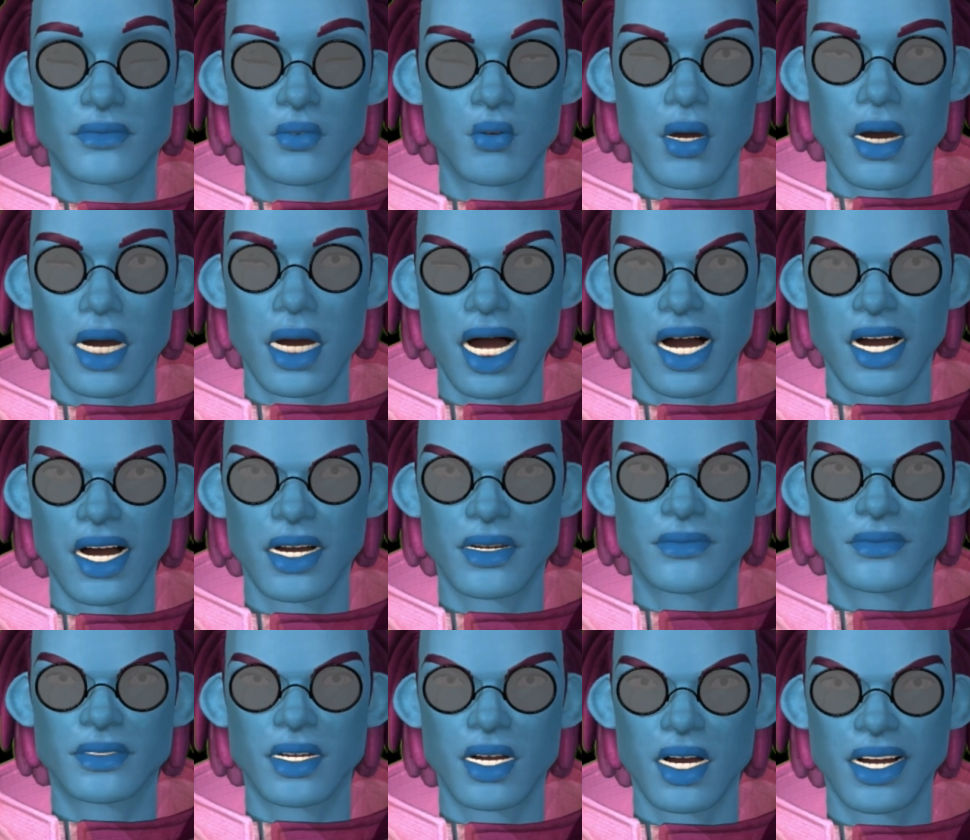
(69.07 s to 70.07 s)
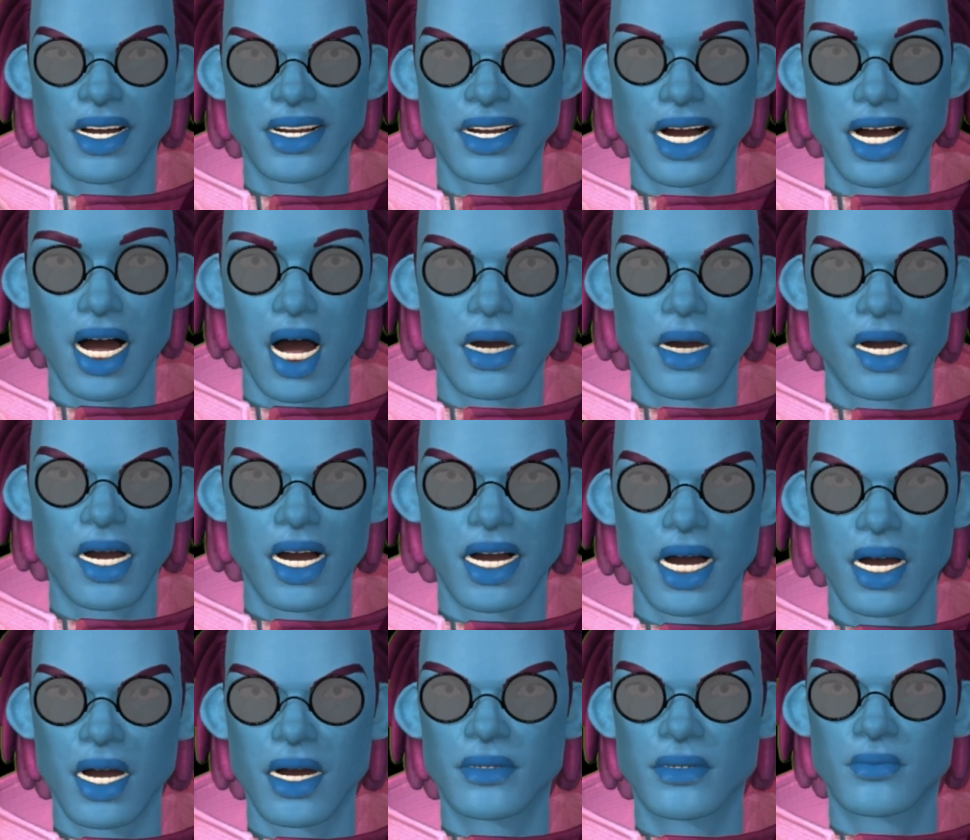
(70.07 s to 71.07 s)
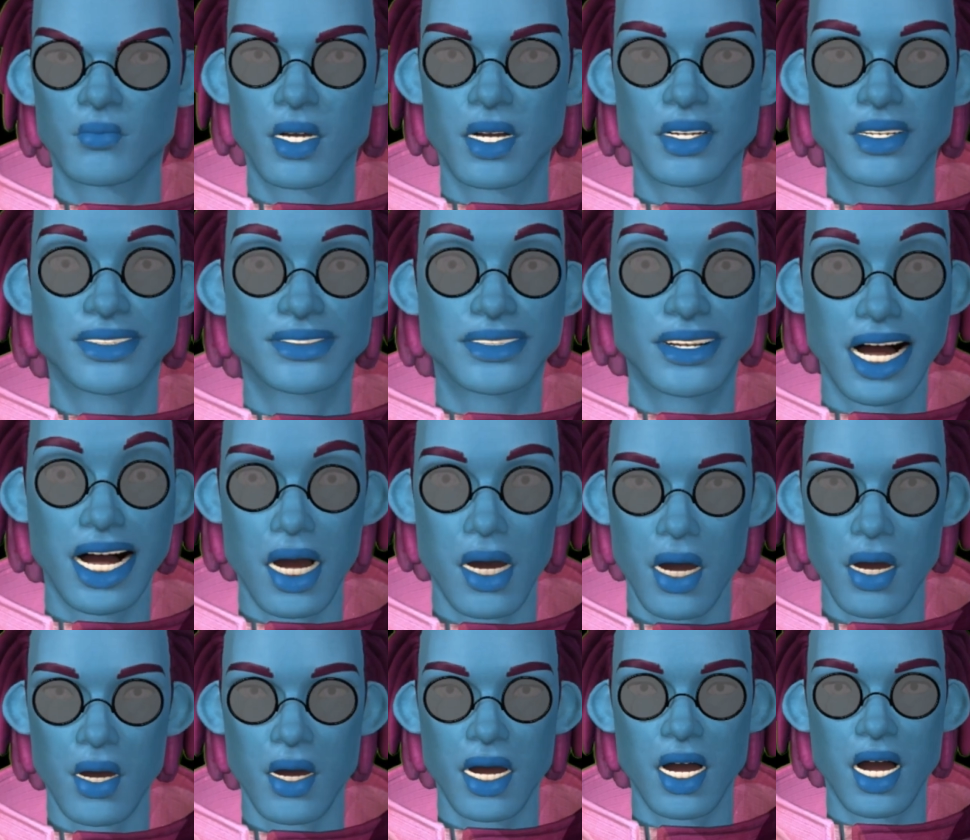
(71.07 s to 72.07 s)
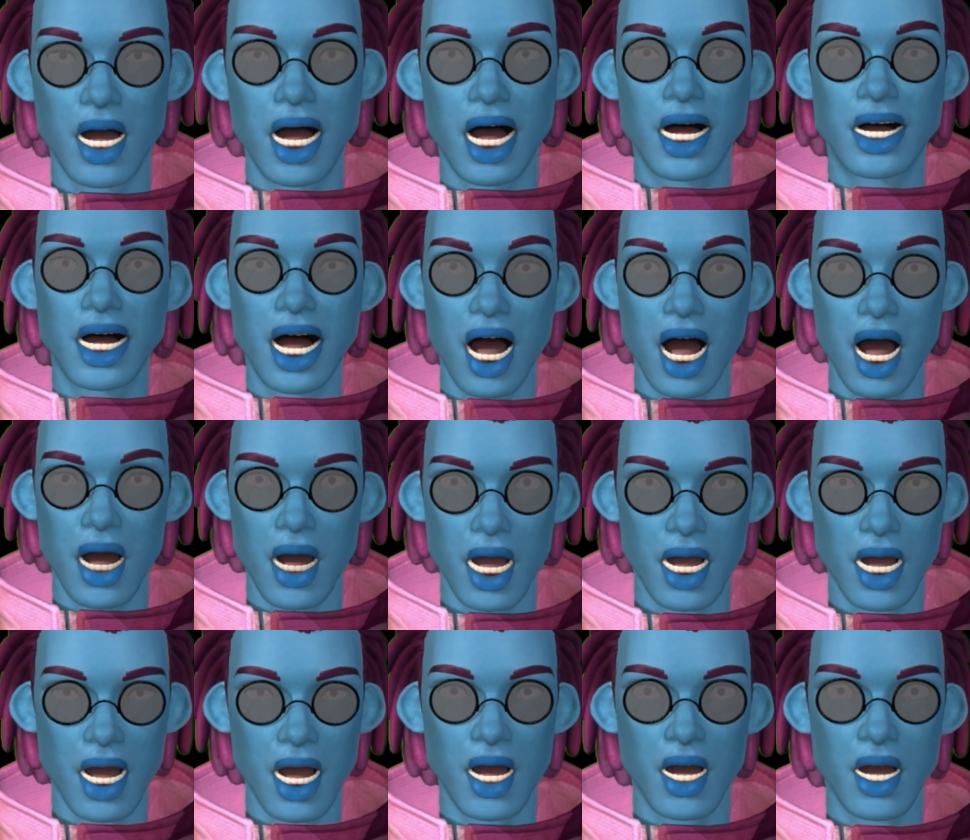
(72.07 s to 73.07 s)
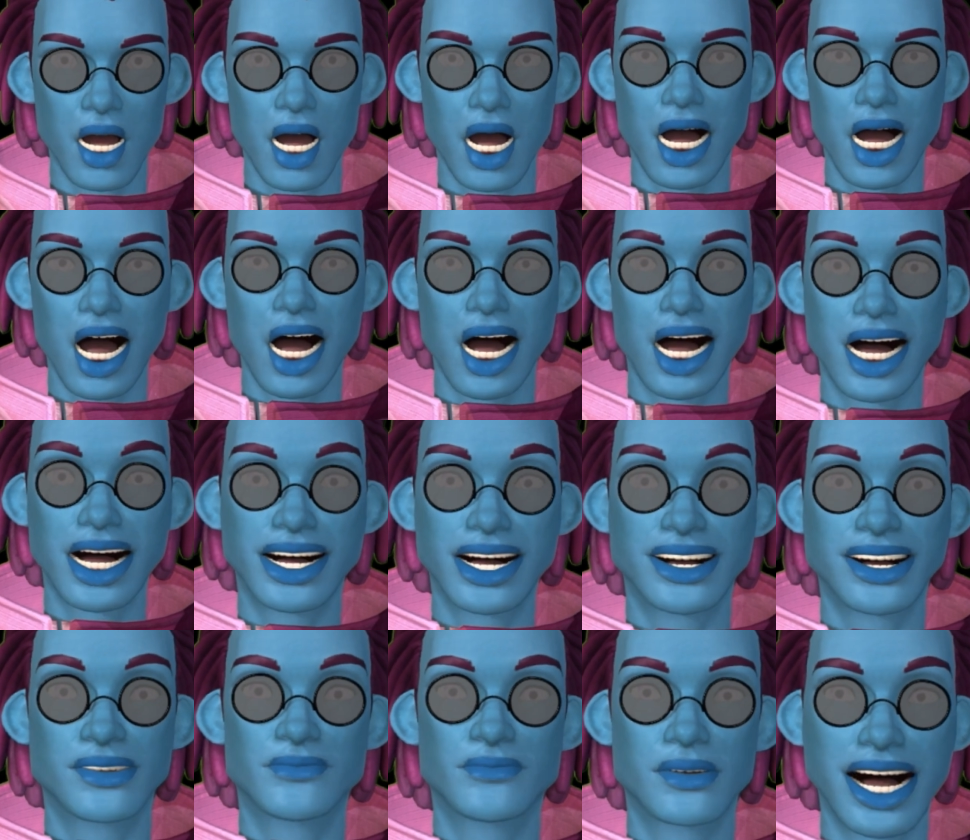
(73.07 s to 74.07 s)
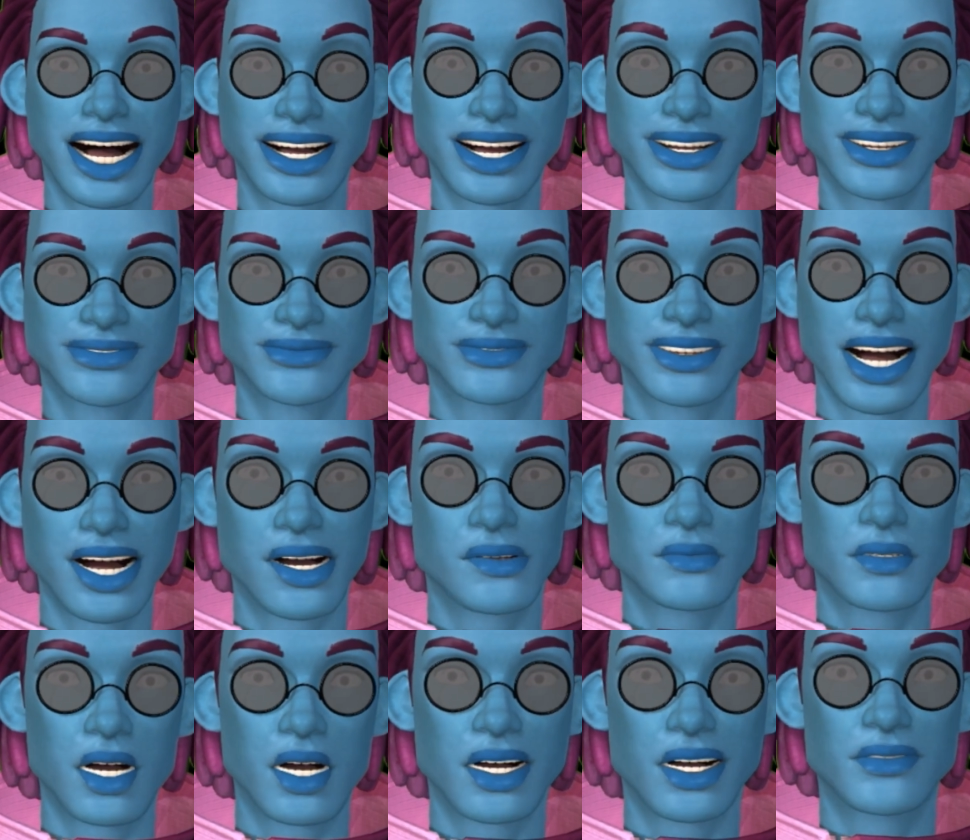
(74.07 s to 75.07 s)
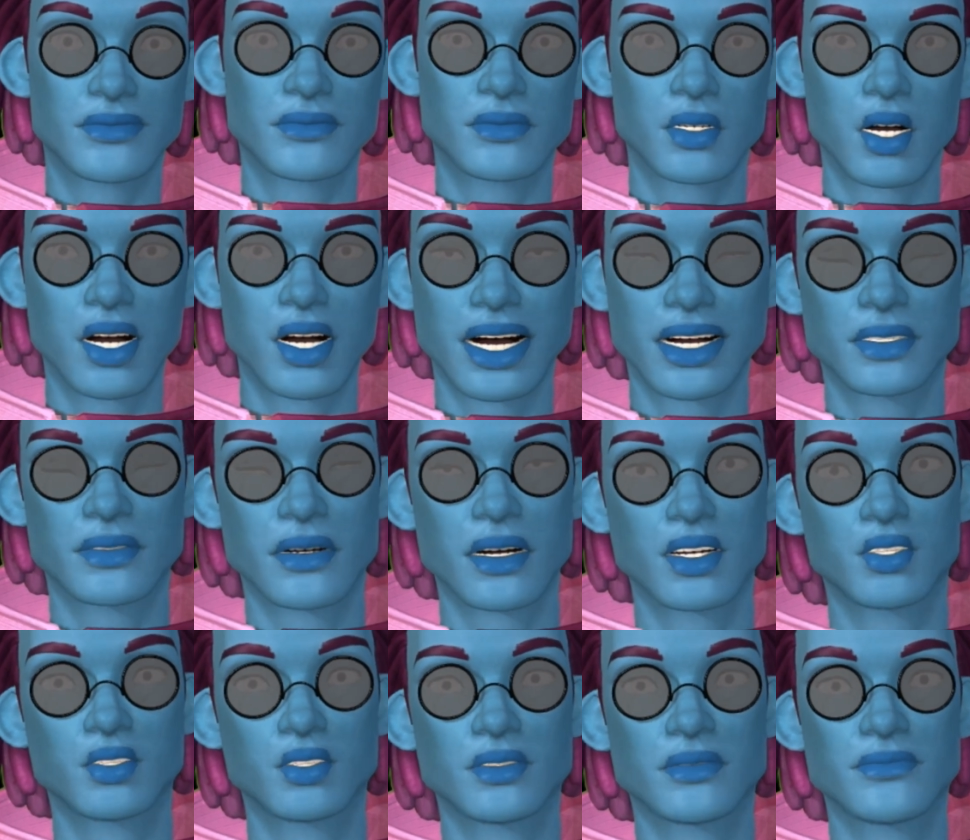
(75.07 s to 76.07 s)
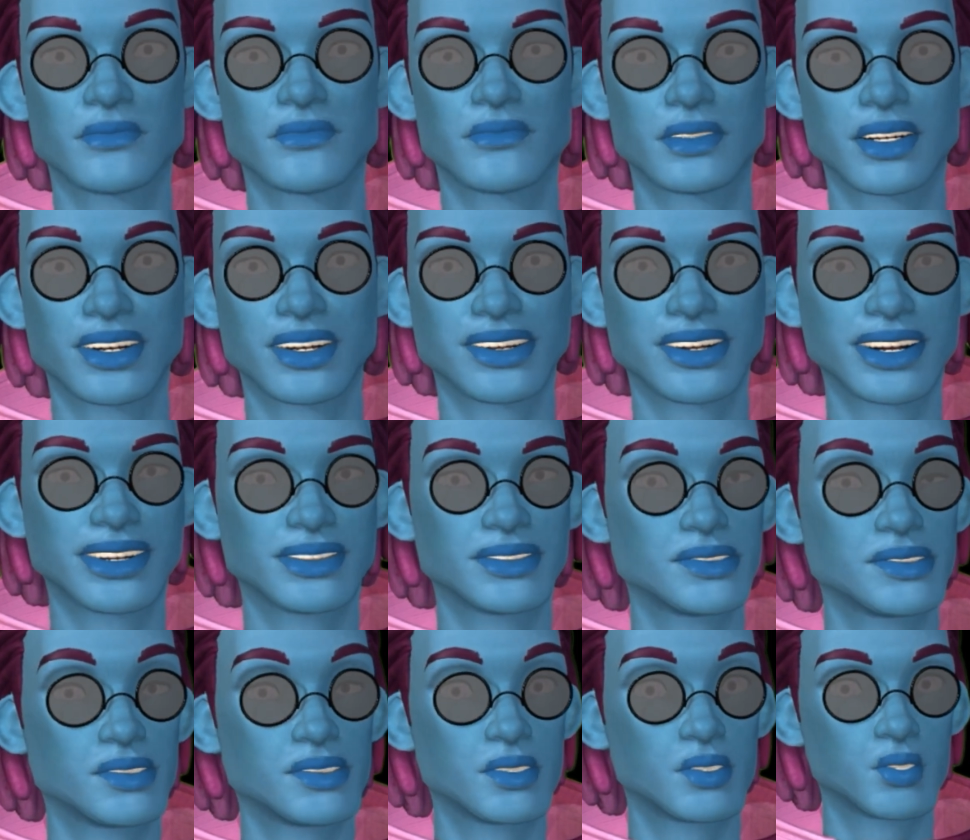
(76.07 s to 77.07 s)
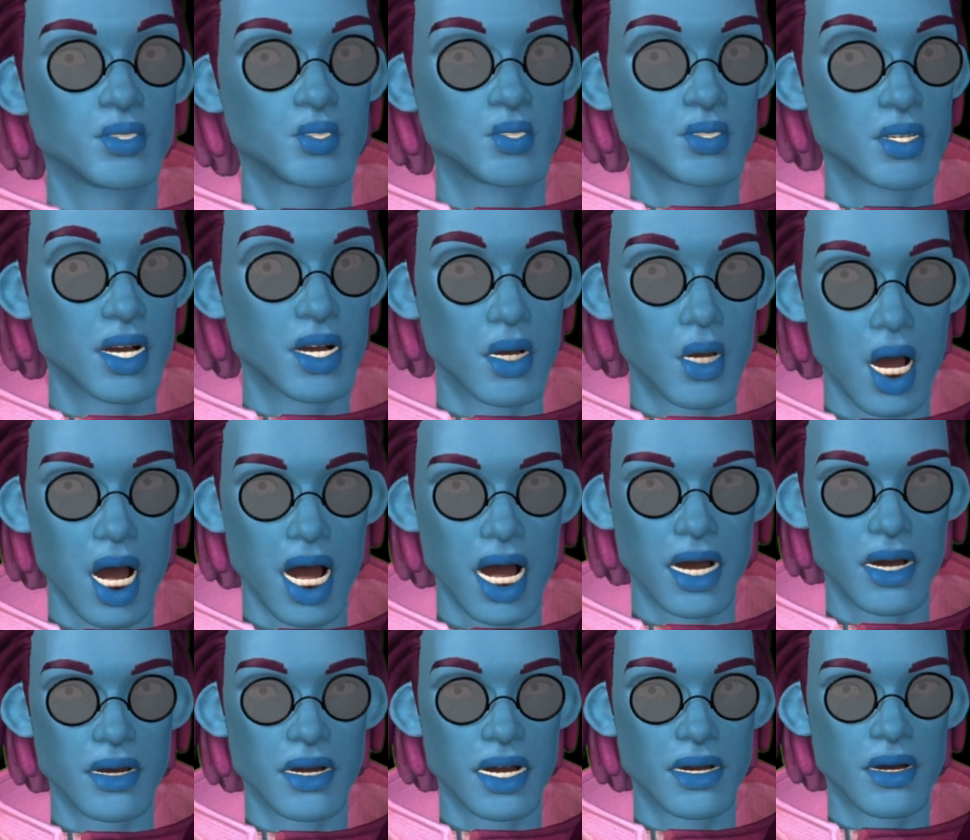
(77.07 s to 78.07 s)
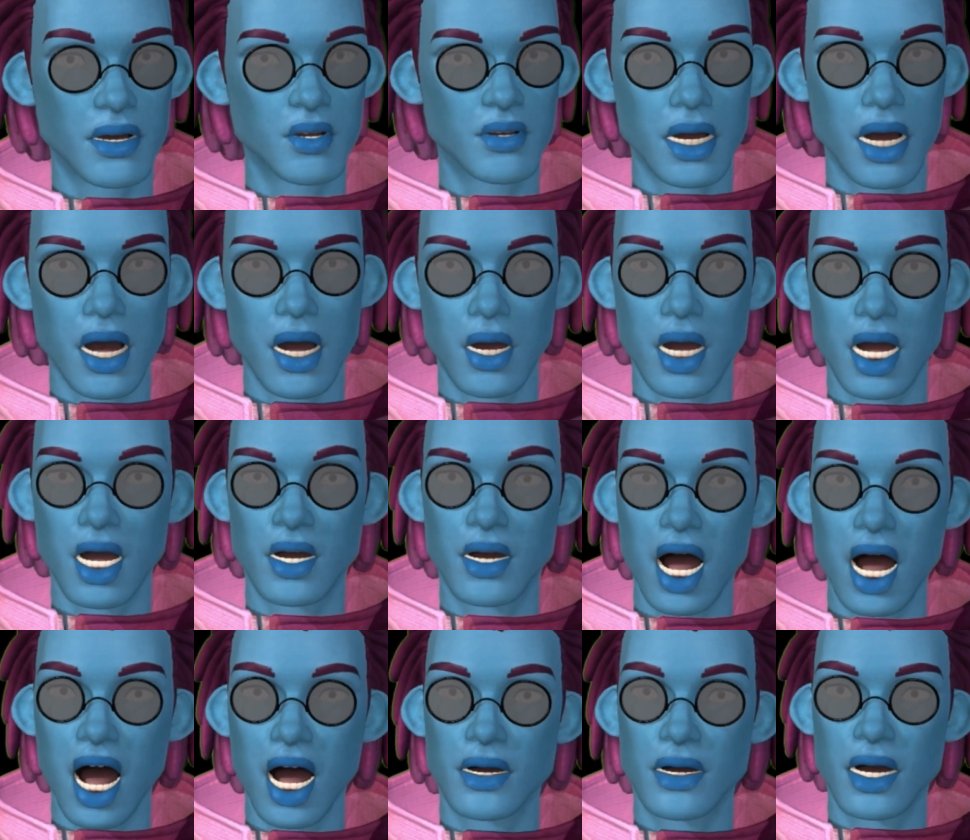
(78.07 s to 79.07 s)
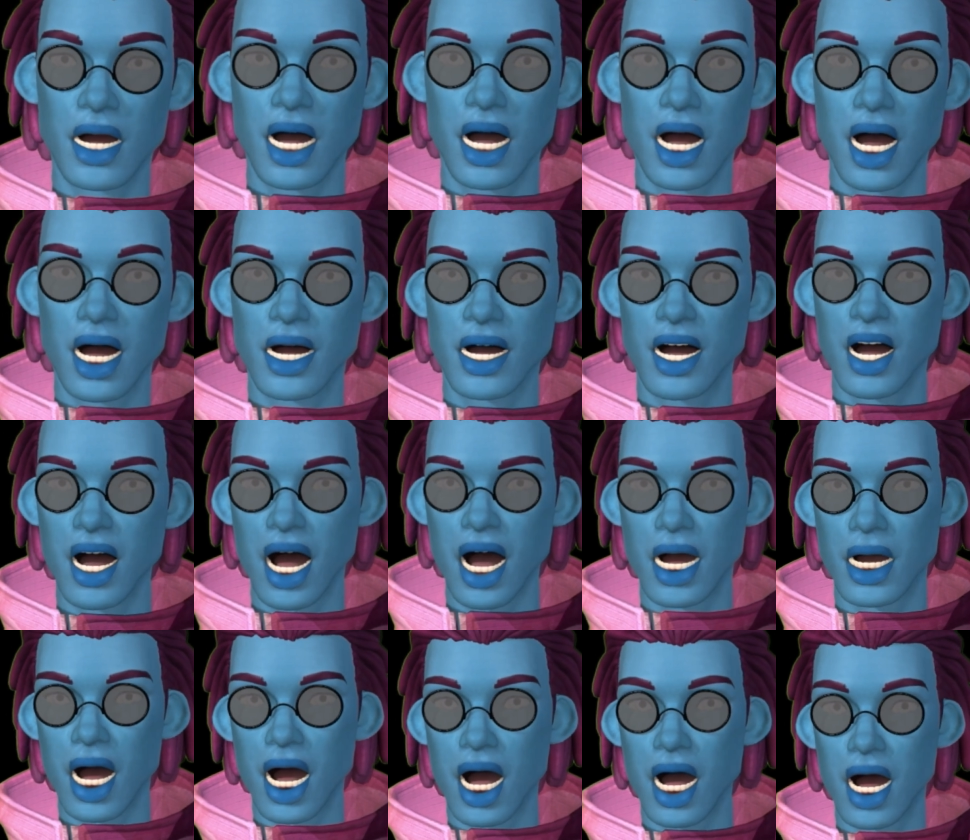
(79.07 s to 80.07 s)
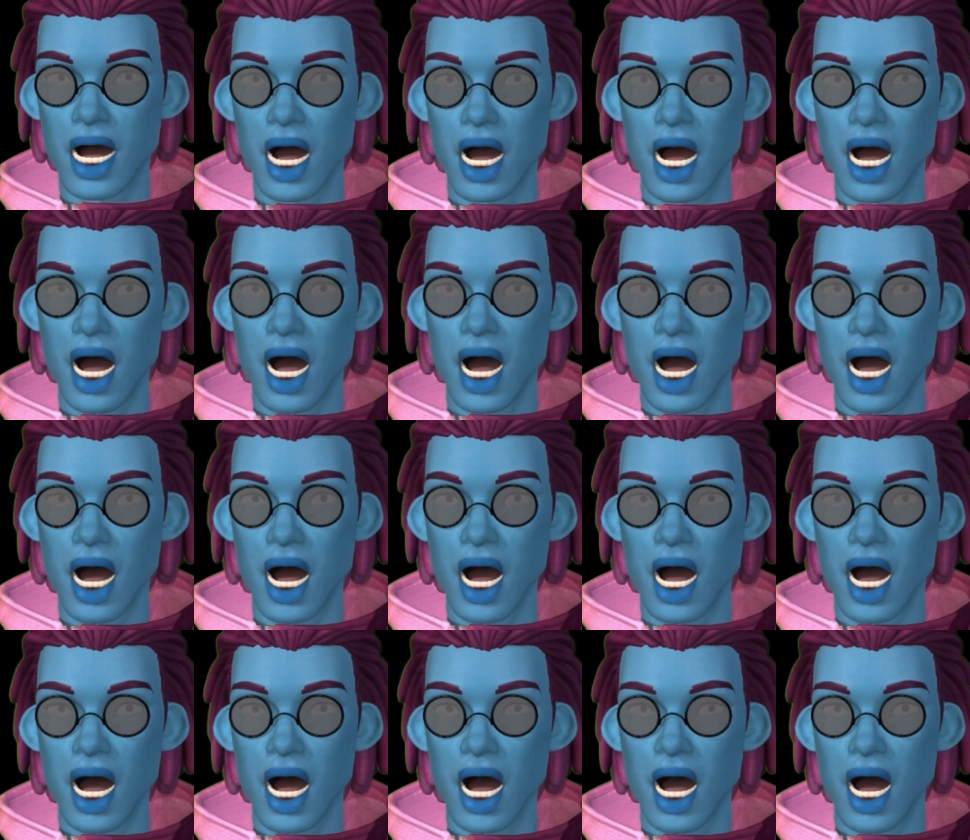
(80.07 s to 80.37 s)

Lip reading: robust built-in help system with examples, documentation, and a massive library for the language. It has the GUI that most people interact with to use Sonic Pi.